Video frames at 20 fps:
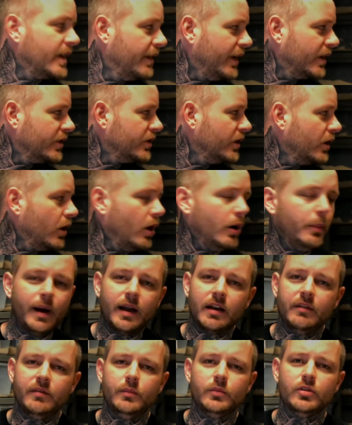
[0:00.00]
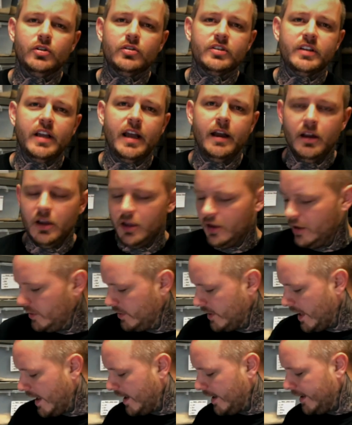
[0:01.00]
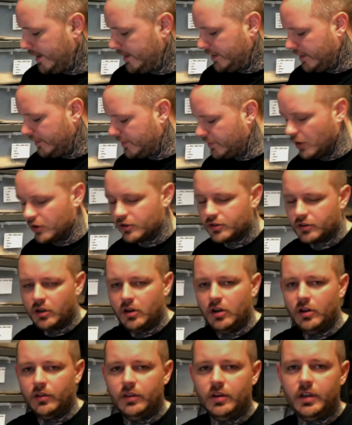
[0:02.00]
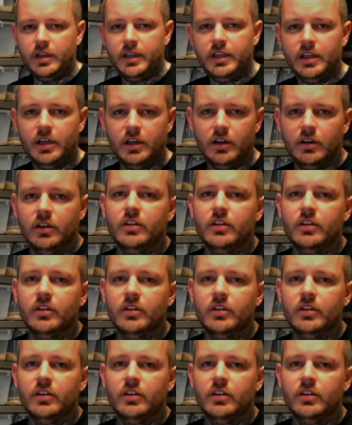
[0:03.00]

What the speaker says: I've actually got a bag of them just there that I defrost on the